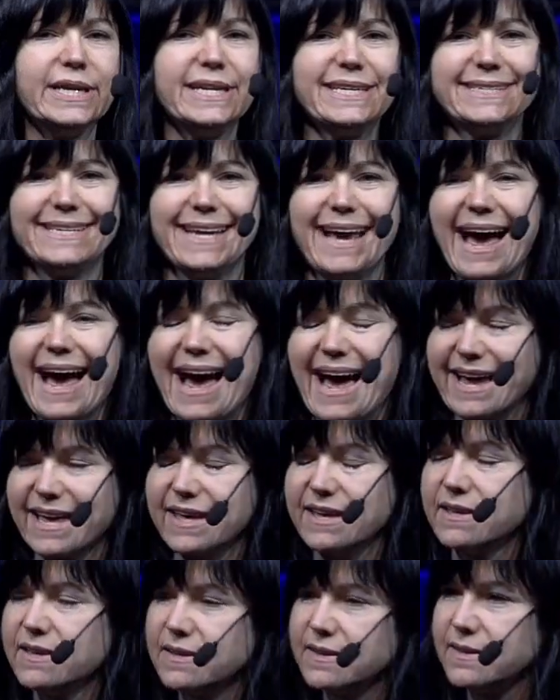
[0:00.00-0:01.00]
an
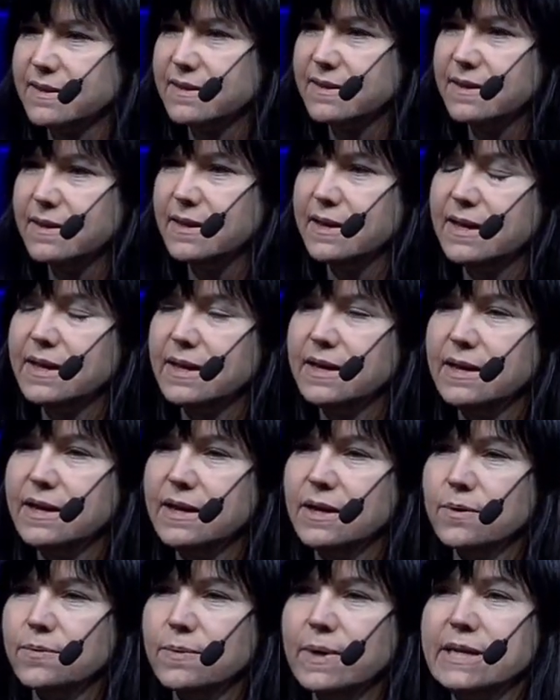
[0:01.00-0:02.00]
attack?
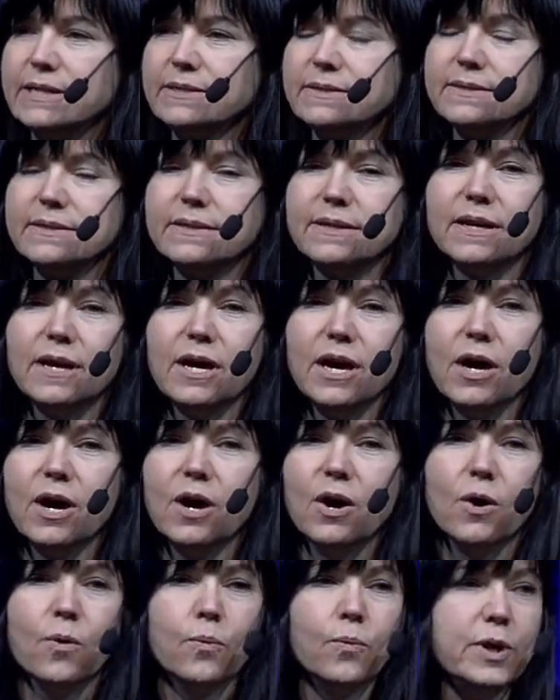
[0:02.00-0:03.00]
Well,
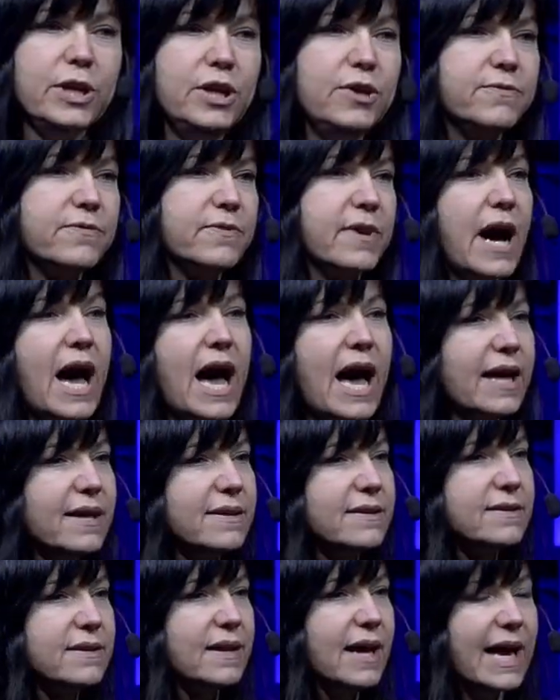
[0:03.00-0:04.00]
when you've got
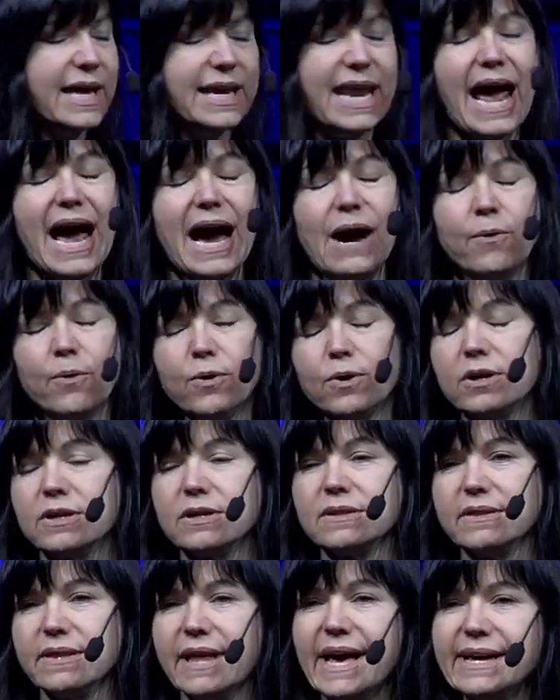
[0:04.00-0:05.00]
an hour
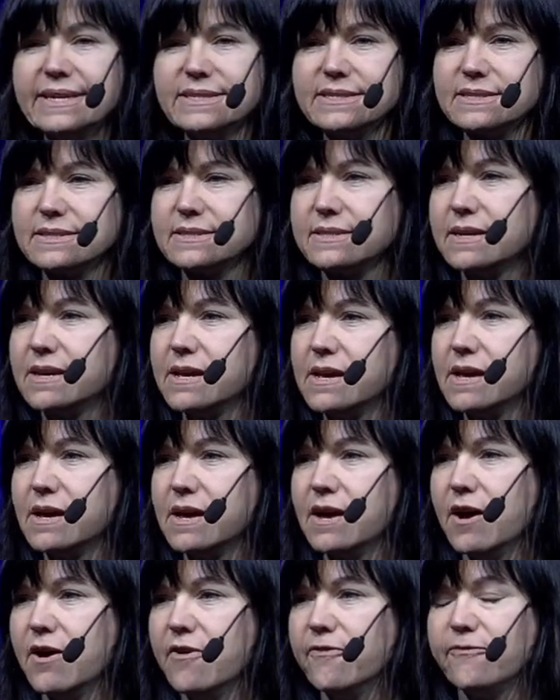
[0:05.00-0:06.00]
or less,
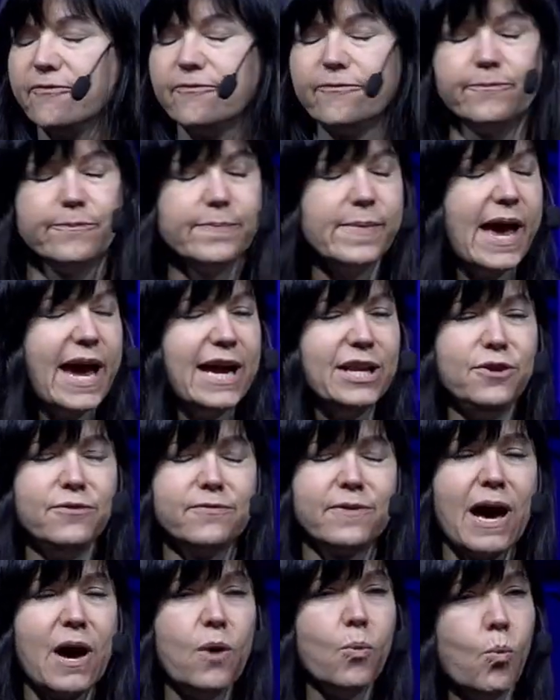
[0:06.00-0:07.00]
and
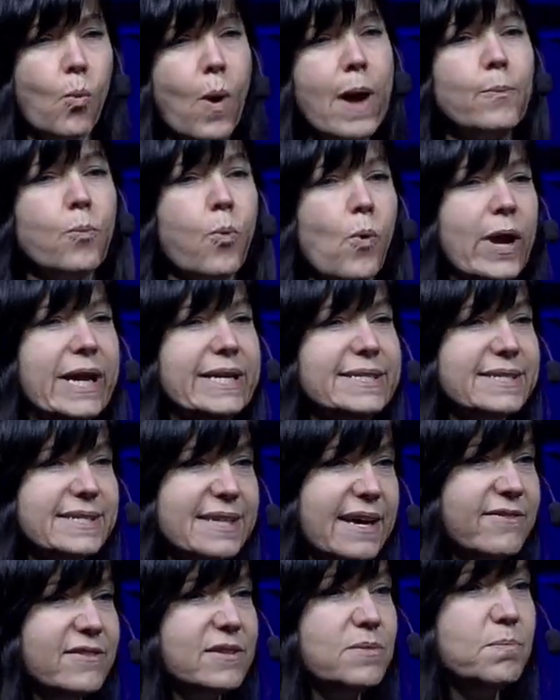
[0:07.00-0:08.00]
you've got
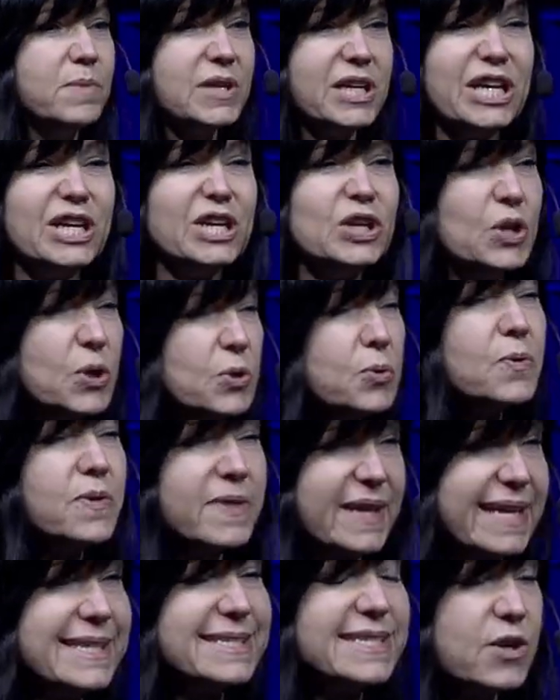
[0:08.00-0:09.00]
1.7 million new
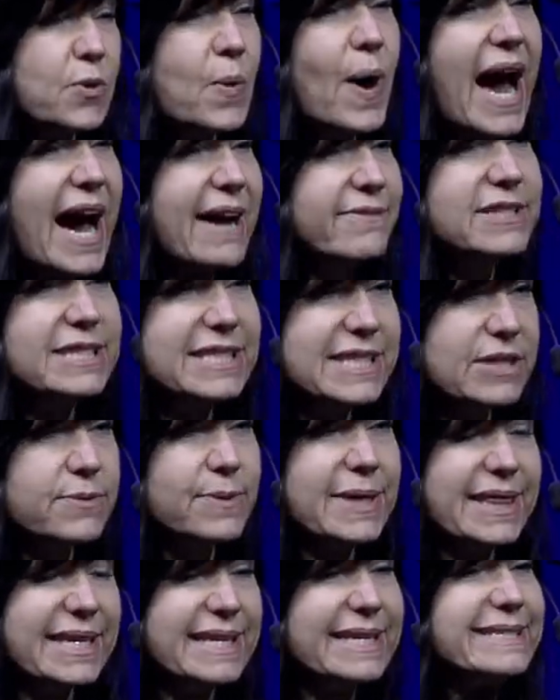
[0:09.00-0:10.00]
things that you have to deal
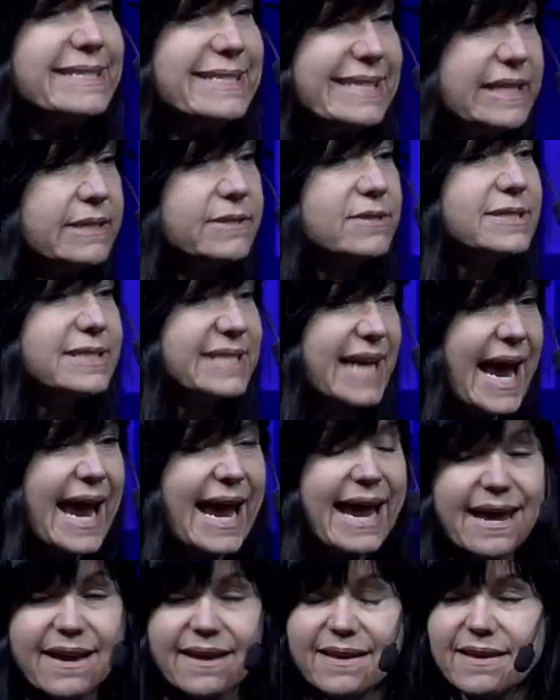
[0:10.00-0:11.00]
with in a single
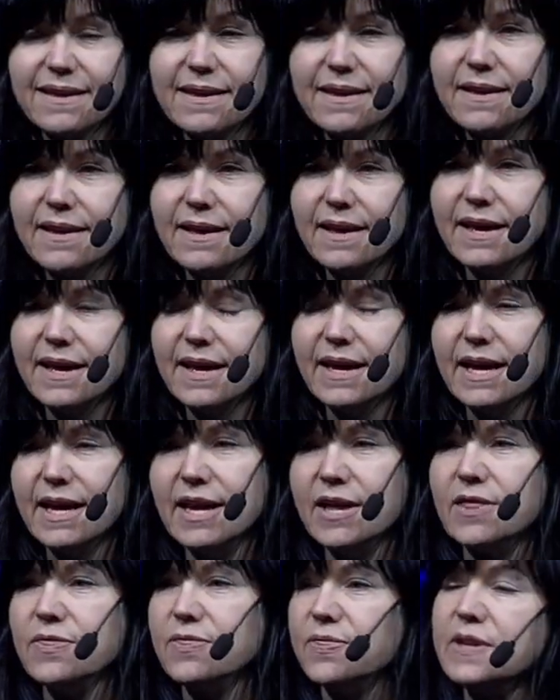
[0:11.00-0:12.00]
day,
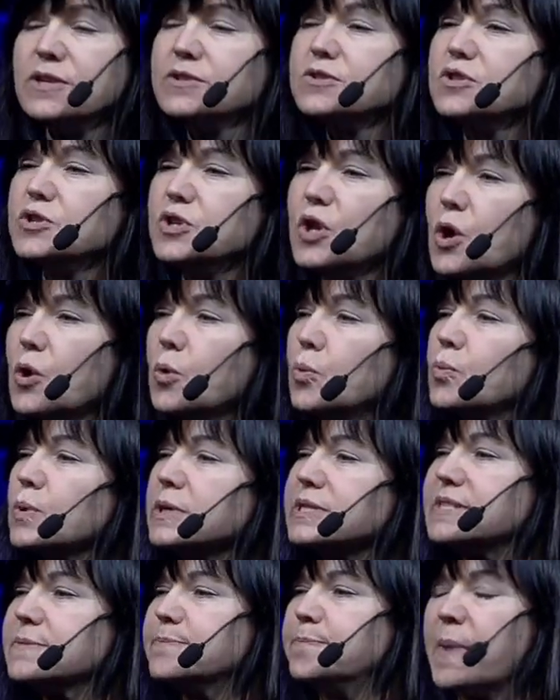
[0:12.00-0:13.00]
there's no
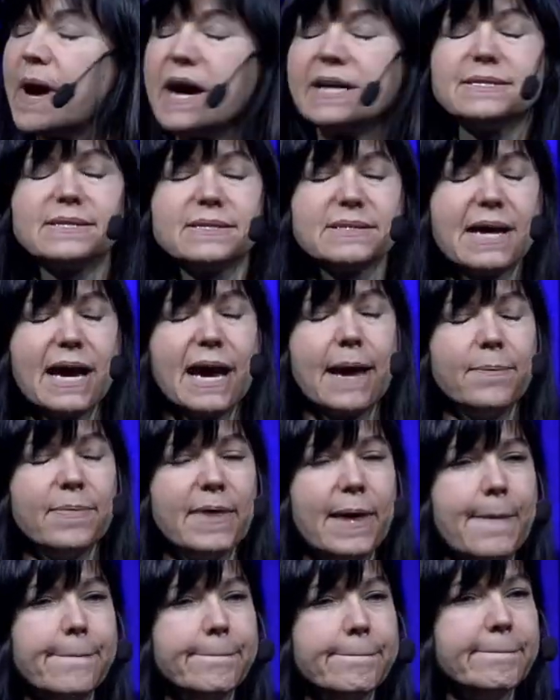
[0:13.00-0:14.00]
response time
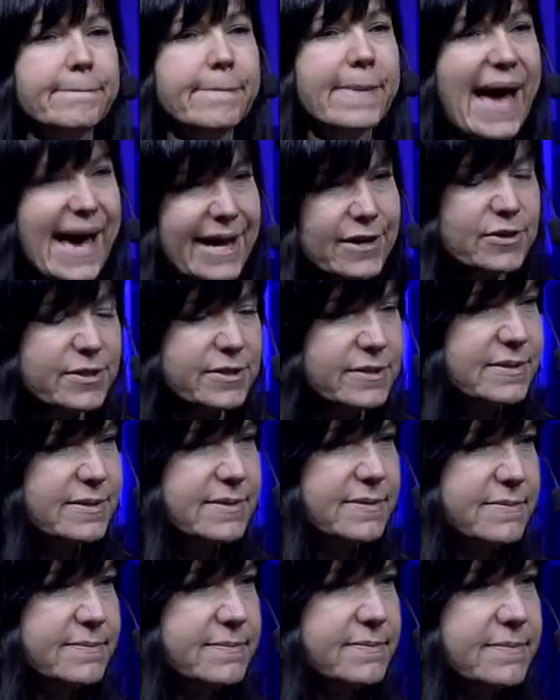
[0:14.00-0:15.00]
that
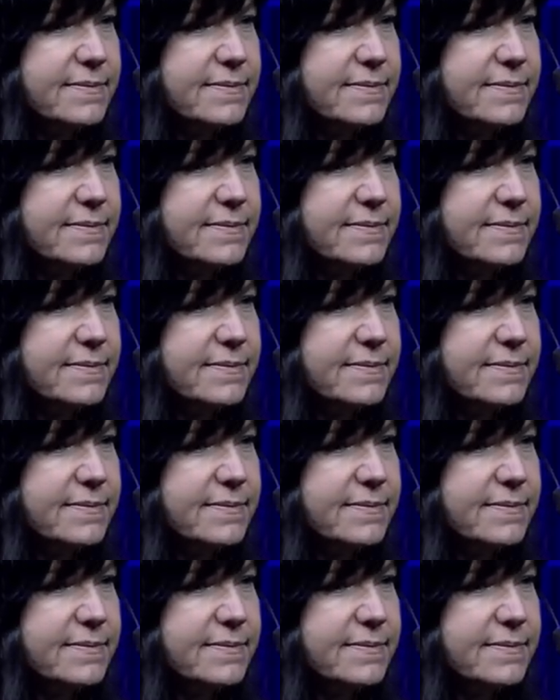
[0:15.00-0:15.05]
matters.